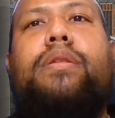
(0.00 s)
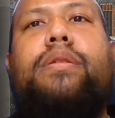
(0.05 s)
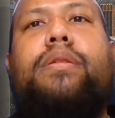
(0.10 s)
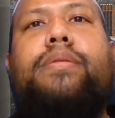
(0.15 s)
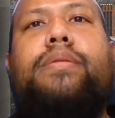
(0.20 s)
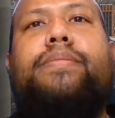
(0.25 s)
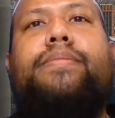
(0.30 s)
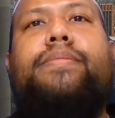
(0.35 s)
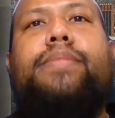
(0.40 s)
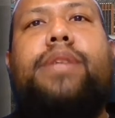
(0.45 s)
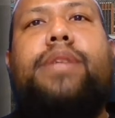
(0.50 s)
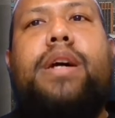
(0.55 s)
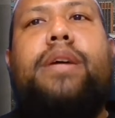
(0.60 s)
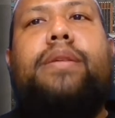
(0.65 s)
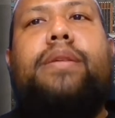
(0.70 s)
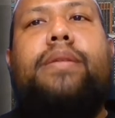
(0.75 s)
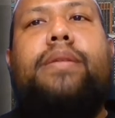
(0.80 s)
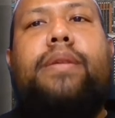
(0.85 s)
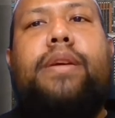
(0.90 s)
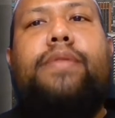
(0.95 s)
Yeah,
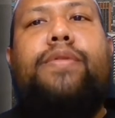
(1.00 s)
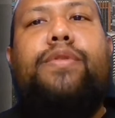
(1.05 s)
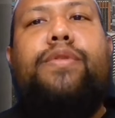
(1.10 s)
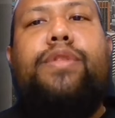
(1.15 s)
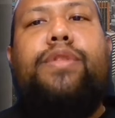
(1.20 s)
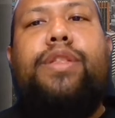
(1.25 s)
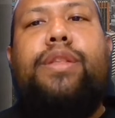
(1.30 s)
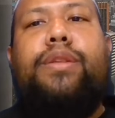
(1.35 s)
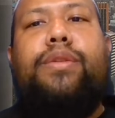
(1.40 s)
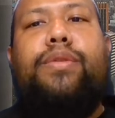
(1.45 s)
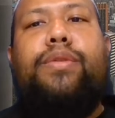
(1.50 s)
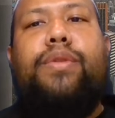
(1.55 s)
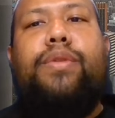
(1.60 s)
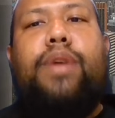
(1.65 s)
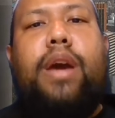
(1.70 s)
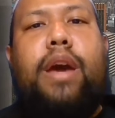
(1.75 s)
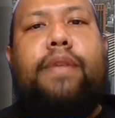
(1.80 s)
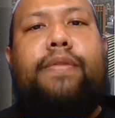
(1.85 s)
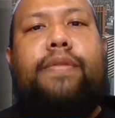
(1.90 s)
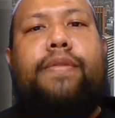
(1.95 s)
if you
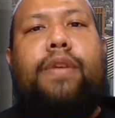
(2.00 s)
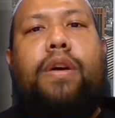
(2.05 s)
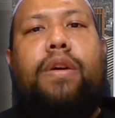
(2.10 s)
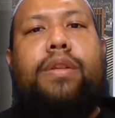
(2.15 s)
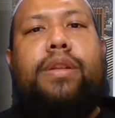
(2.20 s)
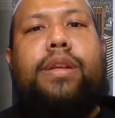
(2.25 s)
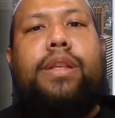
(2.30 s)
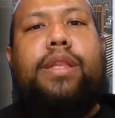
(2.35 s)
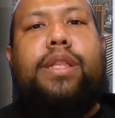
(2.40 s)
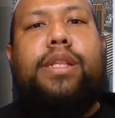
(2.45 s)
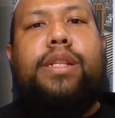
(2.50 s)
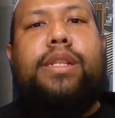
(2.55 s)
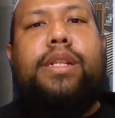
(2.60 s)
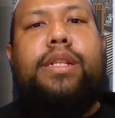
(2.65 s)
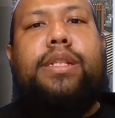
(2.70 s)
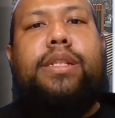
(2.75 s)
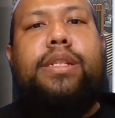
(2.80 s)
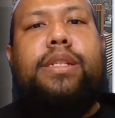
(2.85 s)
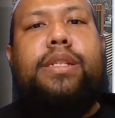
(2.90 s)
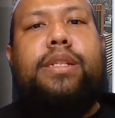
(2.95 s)
have all
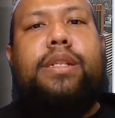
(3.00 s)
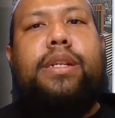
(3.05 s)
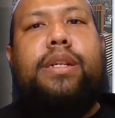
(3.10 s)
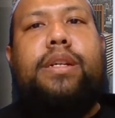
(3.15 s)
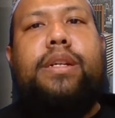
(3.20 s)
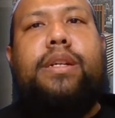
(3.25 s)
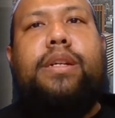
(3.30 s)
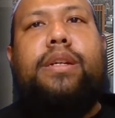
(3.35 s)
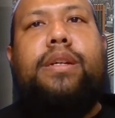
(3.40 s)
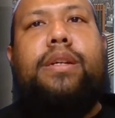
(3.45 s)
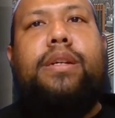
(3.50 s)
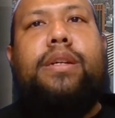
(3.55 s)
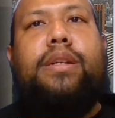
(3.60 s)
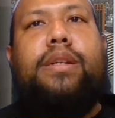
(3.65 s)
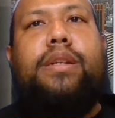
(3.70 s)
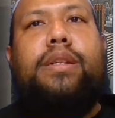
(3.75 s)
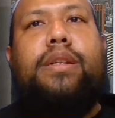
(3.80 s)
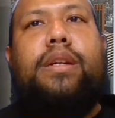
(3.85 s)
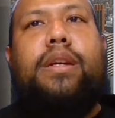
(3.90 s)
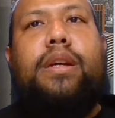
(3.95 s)
this
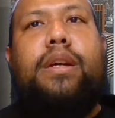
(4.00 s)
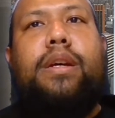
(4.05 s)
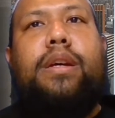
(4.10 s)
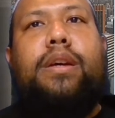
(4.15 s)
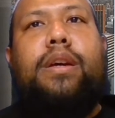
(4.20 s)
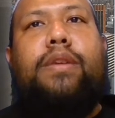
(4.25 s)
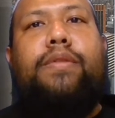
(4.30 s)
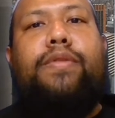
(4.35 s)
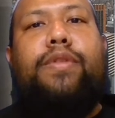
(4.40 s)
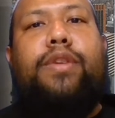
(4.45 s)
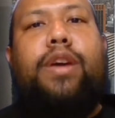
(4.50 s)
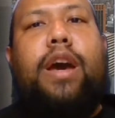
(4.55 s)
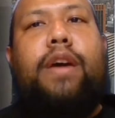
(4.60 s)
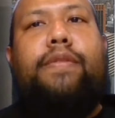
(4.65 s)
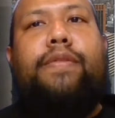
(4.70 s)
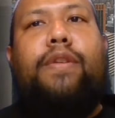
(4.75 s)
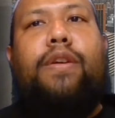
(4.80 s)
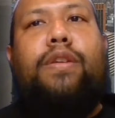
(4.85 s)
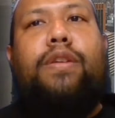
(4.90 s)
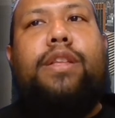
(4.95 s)
if you
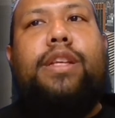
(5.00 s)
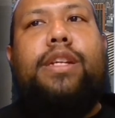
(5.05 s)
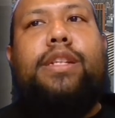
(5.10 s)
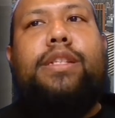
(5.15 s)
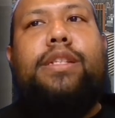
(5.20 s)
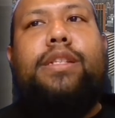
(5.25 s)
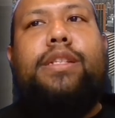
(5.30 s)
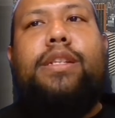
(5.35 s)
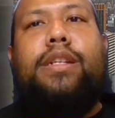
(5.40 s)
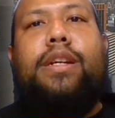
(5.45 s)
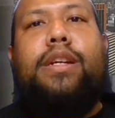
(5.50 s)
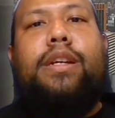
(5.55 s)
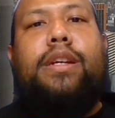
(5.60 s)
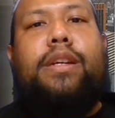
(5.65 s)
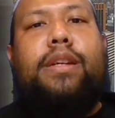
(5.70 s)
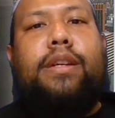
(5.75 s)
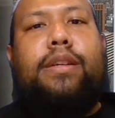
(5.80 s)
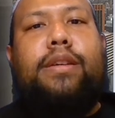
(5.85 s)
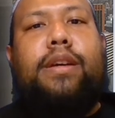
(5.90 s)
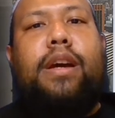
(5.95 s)
have all this,
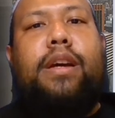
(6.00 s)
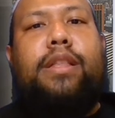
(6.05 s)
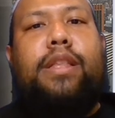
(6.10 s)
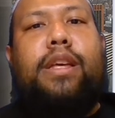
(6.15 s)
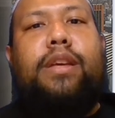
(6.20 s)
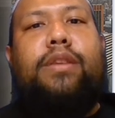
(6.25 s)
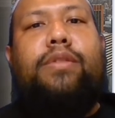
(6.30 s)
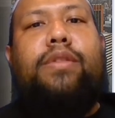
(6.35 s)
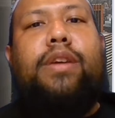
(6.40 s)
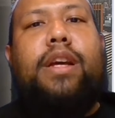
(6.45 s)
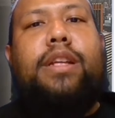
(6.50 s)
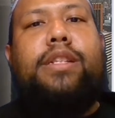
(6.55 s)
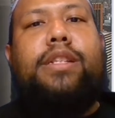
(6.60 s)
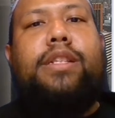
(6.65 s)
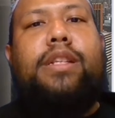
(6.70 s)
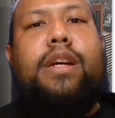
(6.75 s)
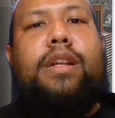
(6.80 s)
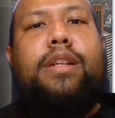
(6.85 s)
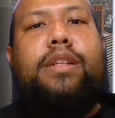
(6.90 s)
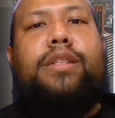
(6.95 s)
I think you can
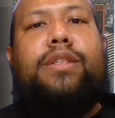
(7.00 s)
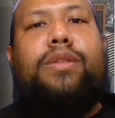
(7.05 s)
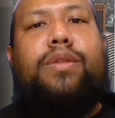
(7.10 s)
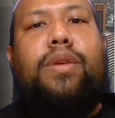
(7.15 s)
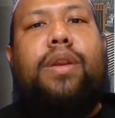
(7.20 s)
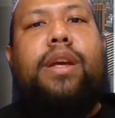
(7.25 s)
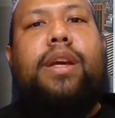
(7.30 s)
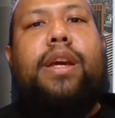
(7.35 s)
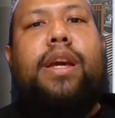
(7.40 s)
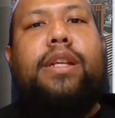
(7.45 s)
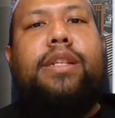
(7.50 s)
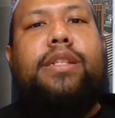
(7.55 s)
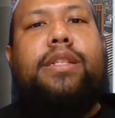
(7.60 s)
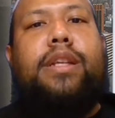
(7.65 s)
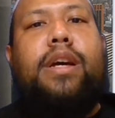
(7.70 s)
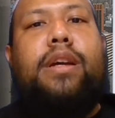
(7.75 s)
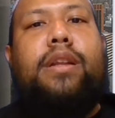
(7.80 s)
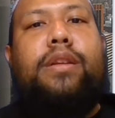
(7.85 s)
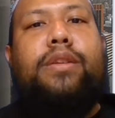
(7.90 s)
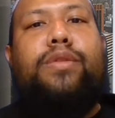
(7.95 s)
start installing and
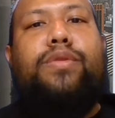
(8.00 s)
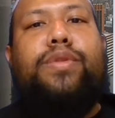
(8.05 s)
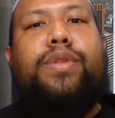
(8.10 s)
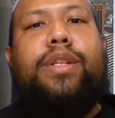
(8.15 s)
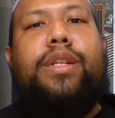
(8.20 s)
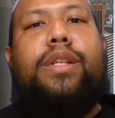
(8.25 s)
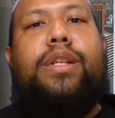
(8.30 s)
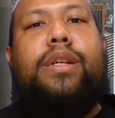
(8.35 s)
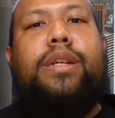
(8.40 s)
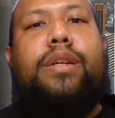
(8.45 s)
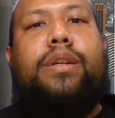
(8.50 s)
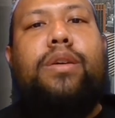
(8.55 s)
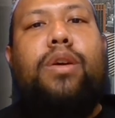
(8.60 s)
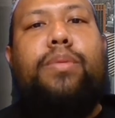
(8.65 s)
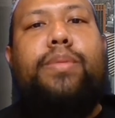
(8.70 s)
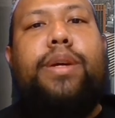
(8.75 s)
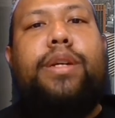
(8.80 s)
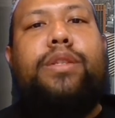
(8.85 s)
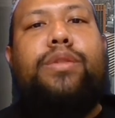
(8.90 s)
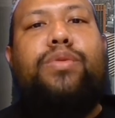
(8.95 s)
start using the
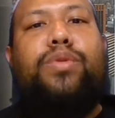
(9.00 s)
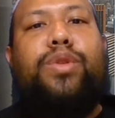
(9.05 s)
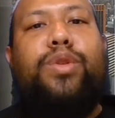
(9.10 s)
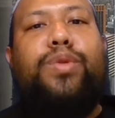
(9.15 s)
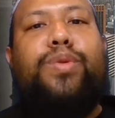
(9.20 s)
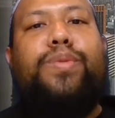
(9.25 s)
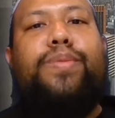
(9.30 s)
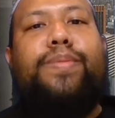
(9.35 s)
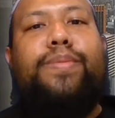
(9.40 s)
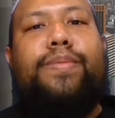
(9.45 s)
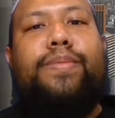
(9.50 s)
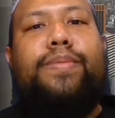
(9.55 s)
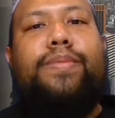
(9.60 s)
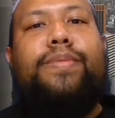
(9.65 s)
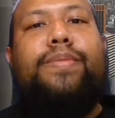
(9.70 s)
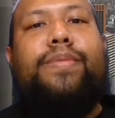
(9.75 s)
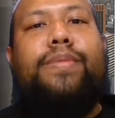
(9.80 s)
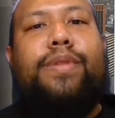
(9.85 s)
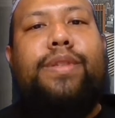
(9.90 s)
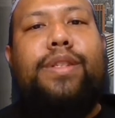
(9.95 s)
OBS Studio,
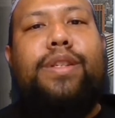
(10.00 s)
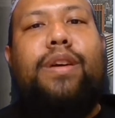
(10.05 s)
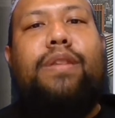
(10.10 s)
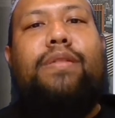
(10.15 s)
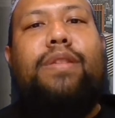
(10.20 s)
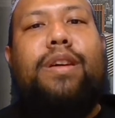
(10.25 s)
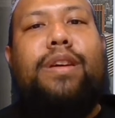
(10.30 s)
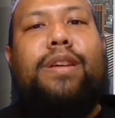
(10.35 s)
inshallah.